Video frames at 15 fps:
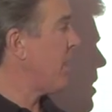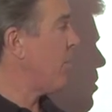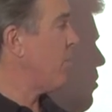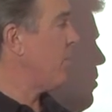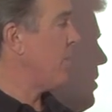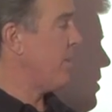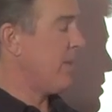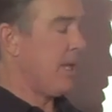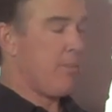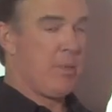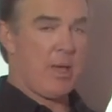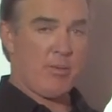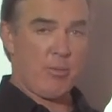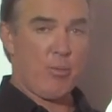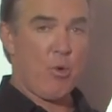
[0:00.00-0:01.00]
it with a
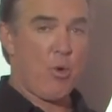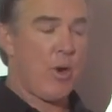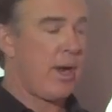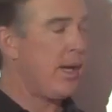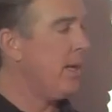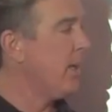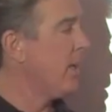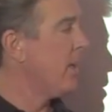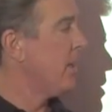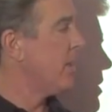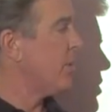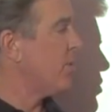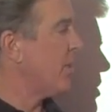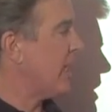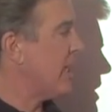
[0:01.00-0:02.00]
paper point. The
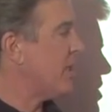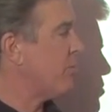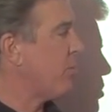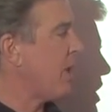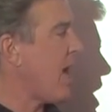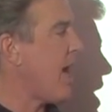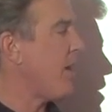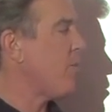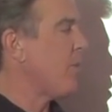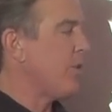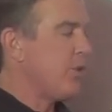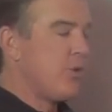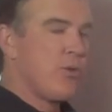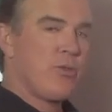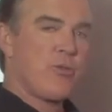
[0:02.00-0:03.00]
trick is blot it with
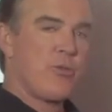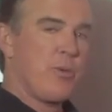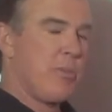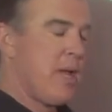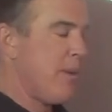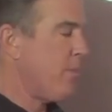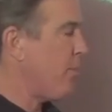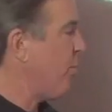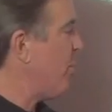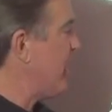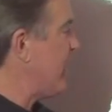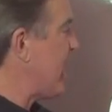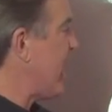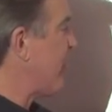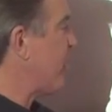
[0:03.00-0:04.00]
two or three paper
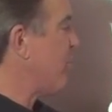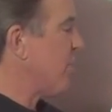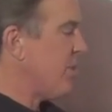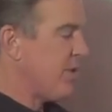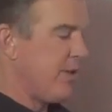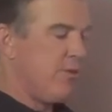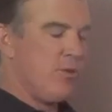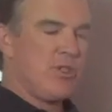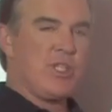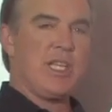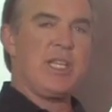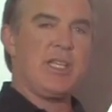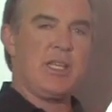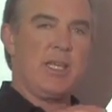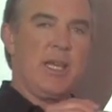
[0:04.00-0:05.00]
points afterwards. If you see
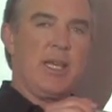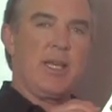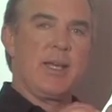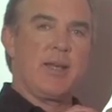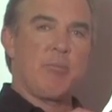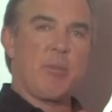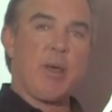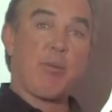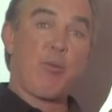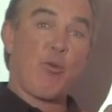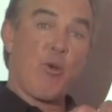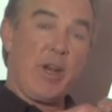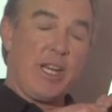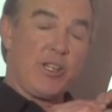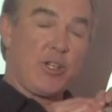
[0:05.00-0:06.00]
the paper
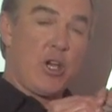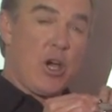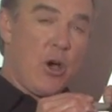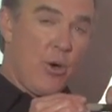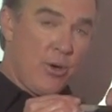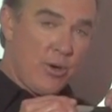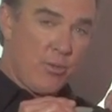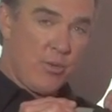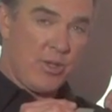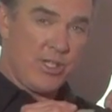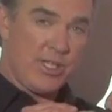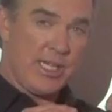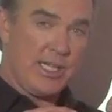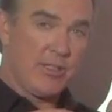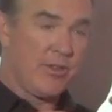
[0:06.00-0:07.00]
point is coated with
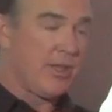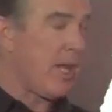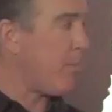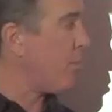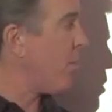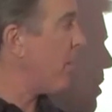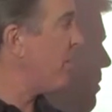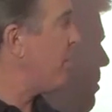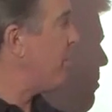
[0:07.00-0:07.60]
sealer, that probably